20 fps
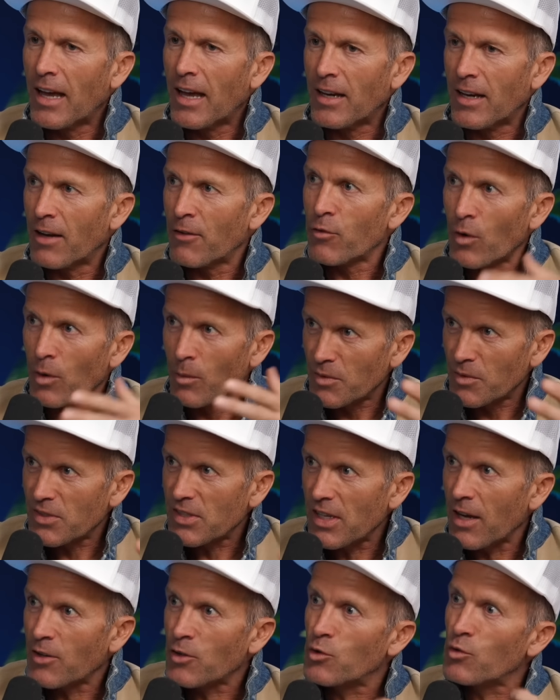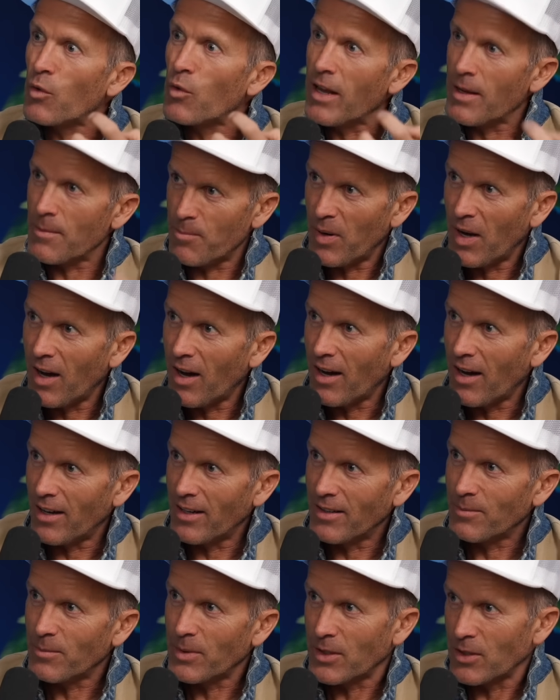And everyone said, great
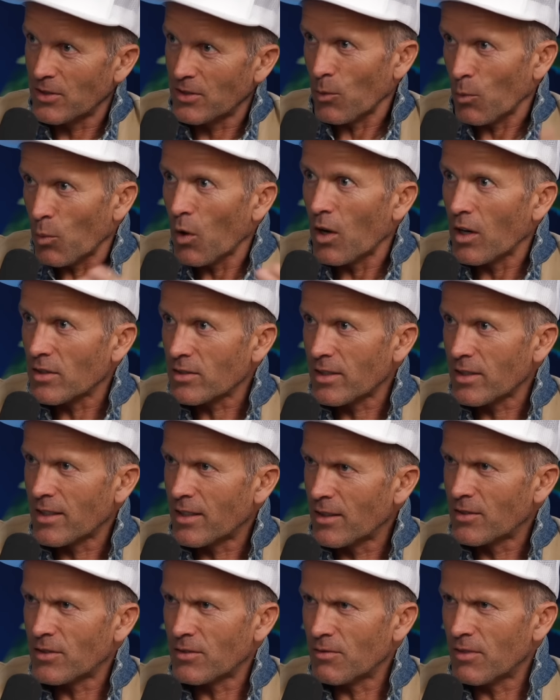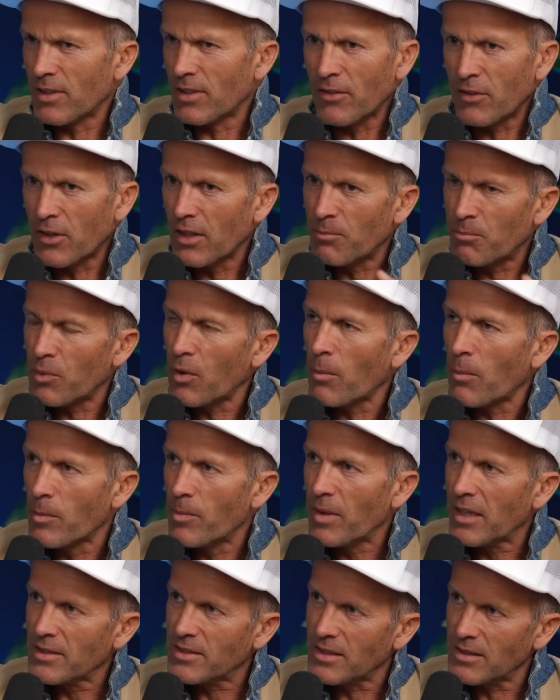putt, because it was. Like, mm -hmm. it's mm-hmm. the
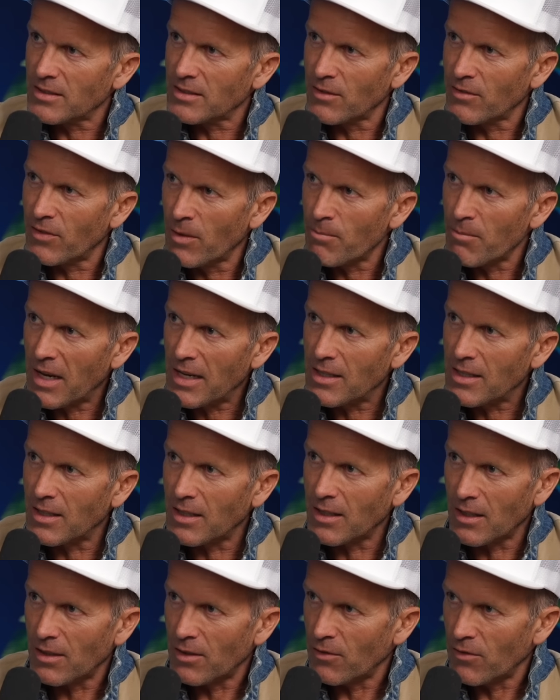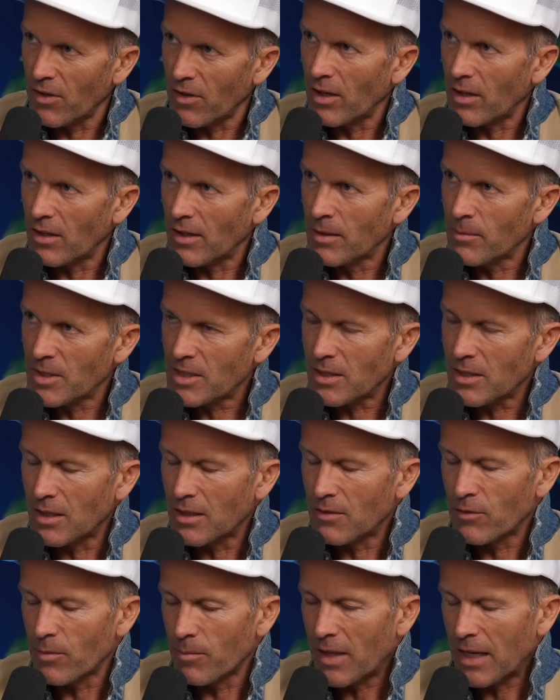probabilities of him making it are very
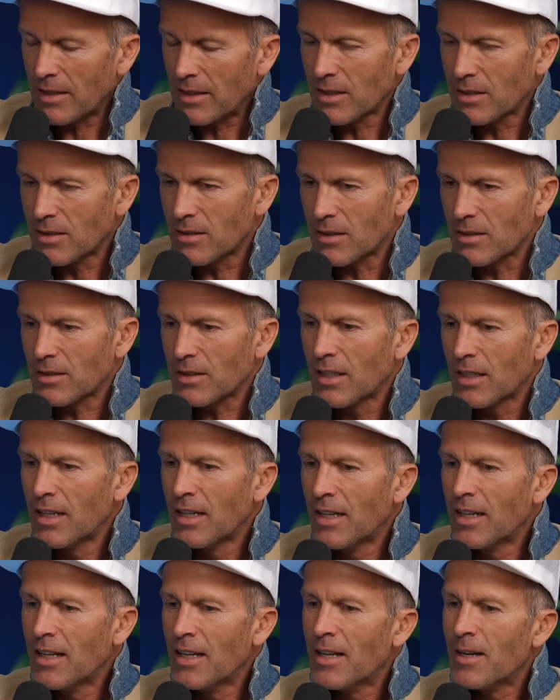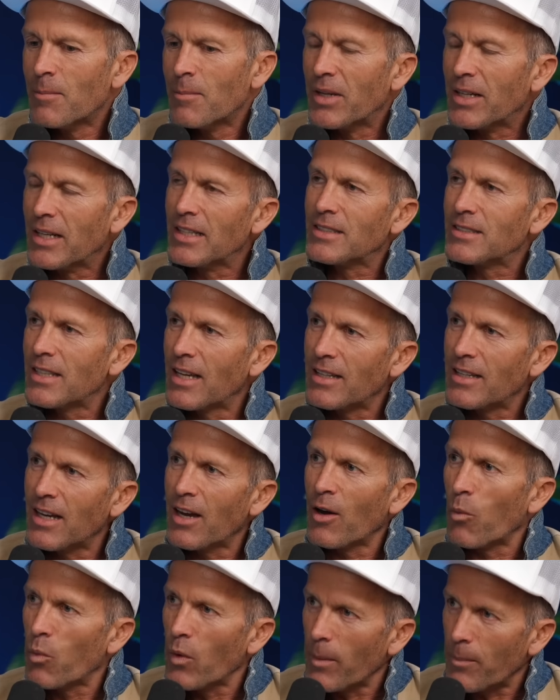limited mm -hmm. from mm-hmm. that distance. But he said,
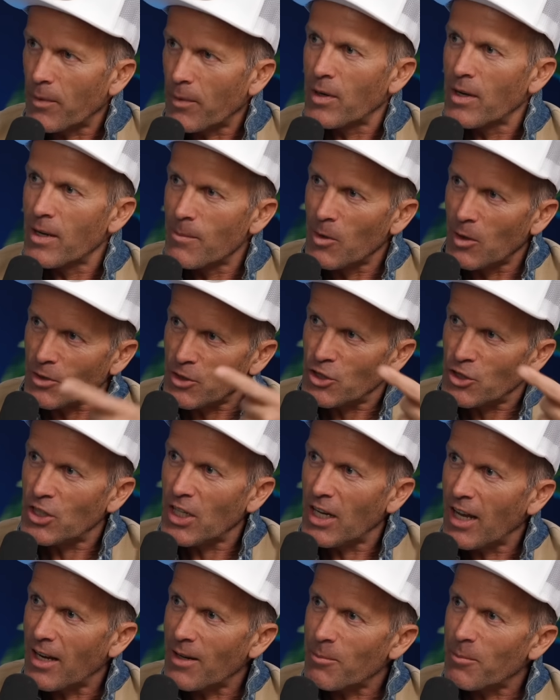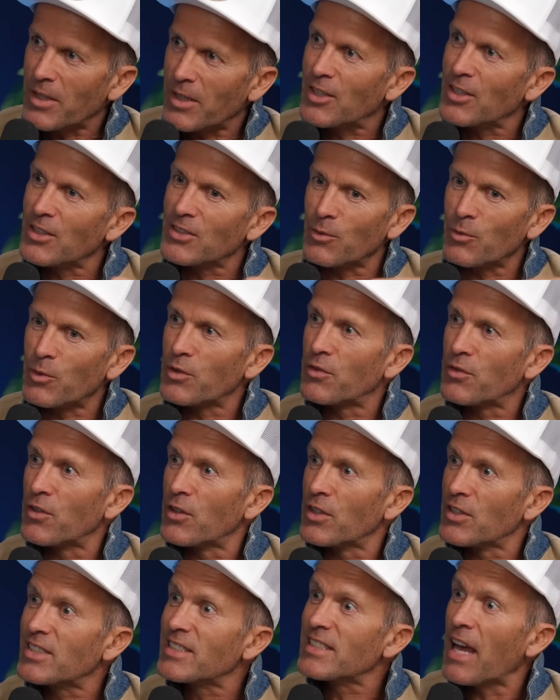yeah, whipped cream on shit because it was
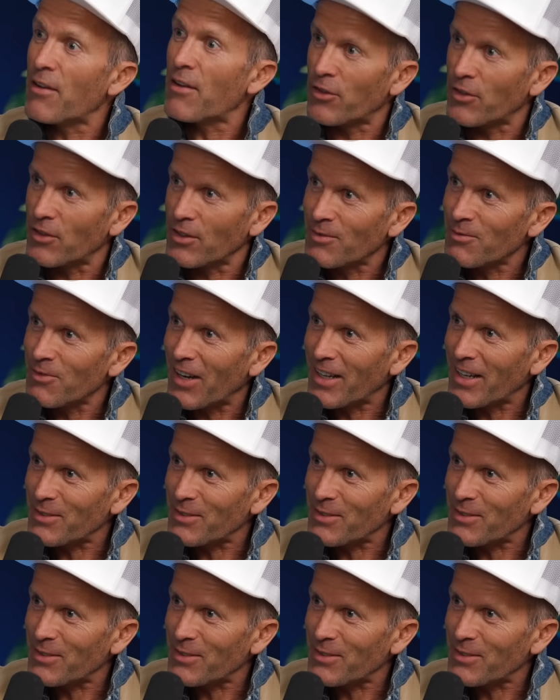for a seven.